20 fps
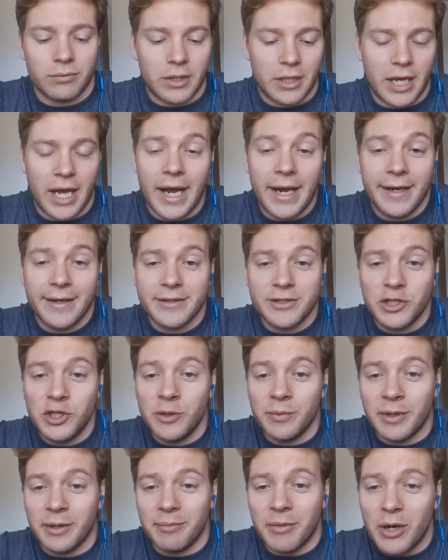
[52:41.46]
Hate is a
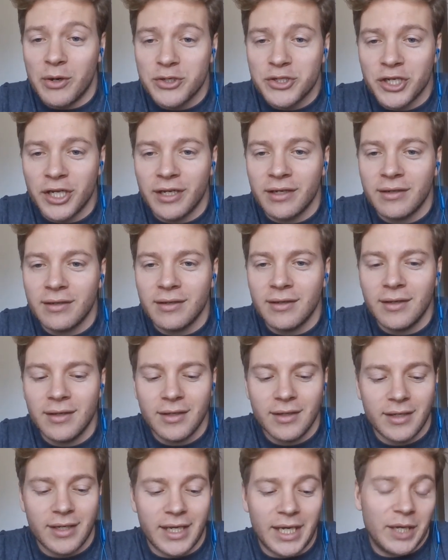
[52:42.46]
human emotion.
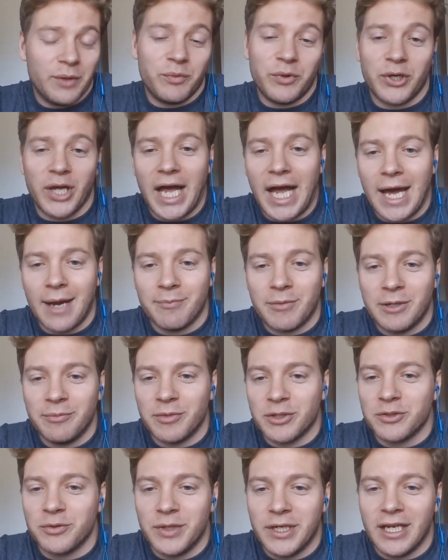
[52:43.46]
It will happen
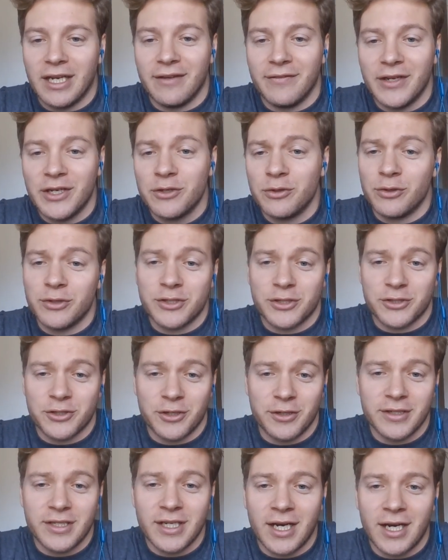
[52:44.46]
between individuals at
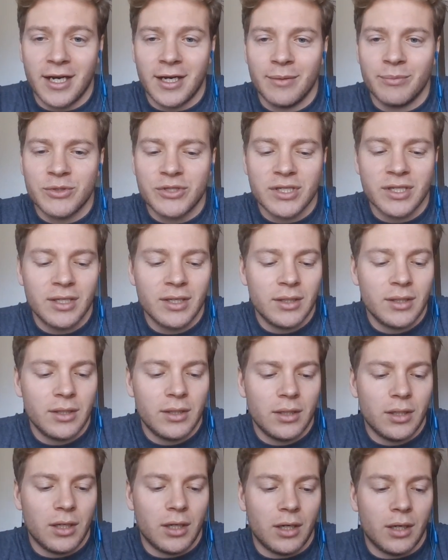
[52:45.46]
certain times,
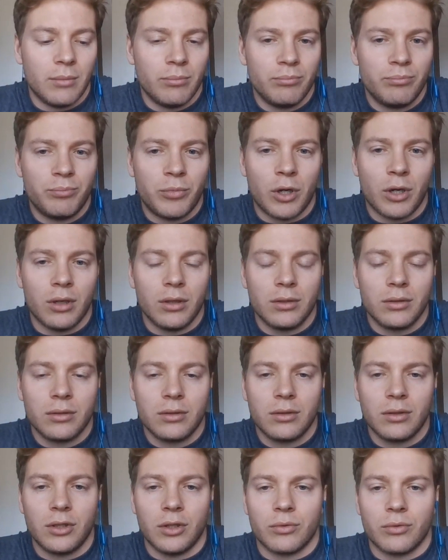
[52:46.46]
but
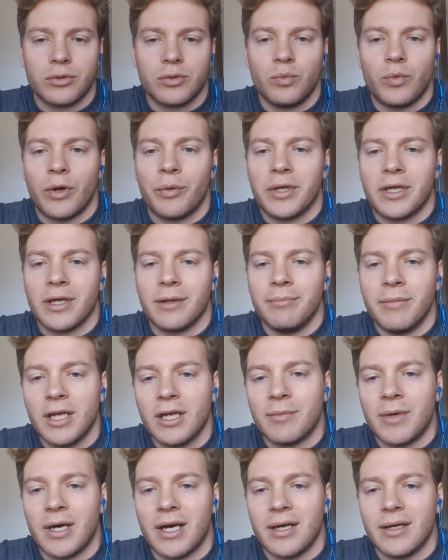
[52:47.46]
where we can
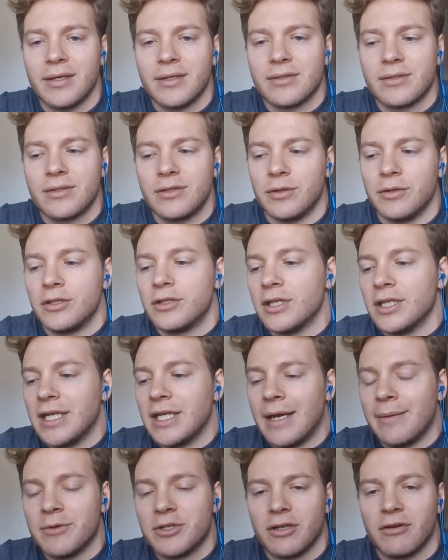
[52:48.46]
minimize the
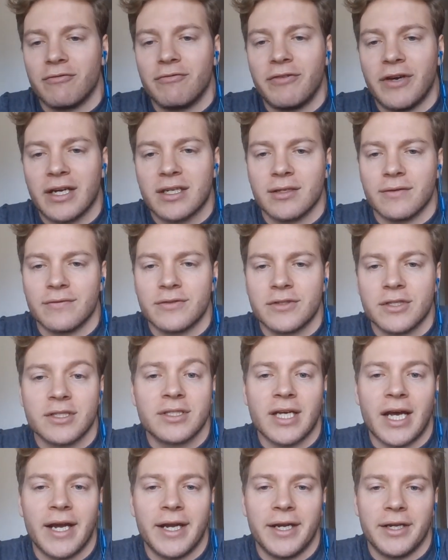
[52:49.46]
damaging effects of
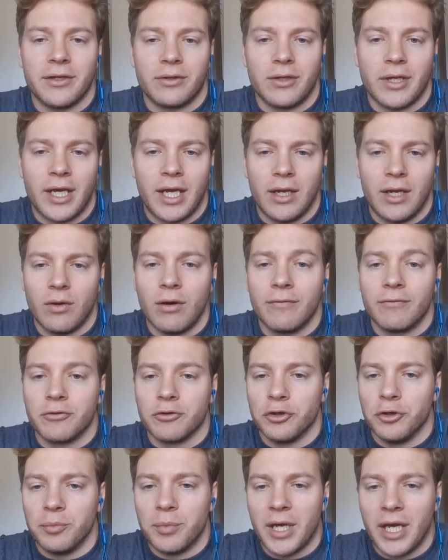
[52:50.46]
societal hate, of
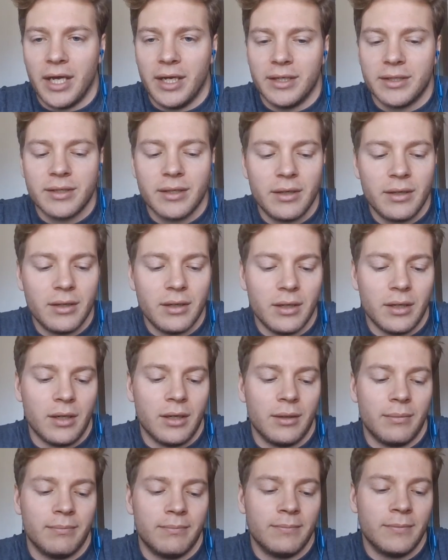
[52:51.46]
group hate,
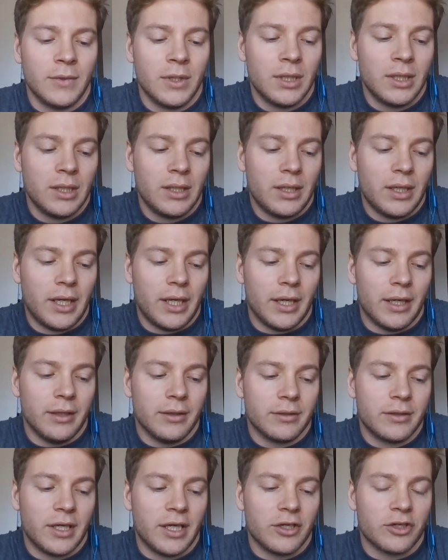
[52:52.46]
um,
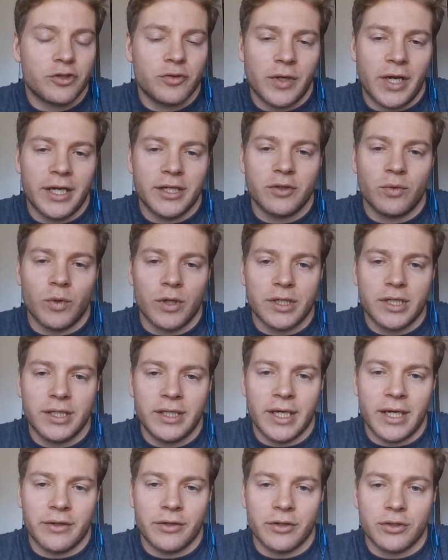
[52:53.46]
and try to work
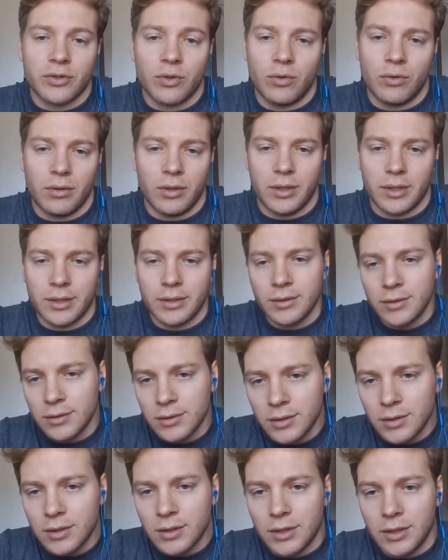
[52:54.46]
together toward
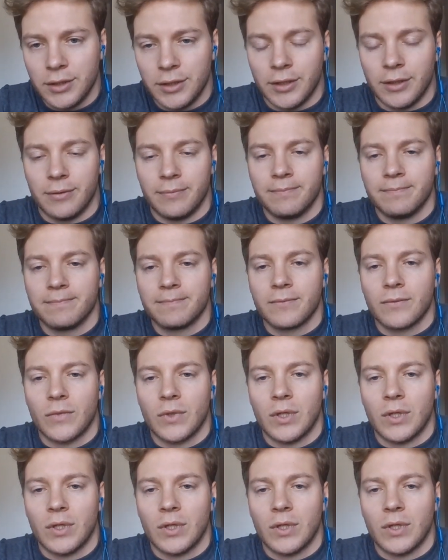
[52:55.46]
you know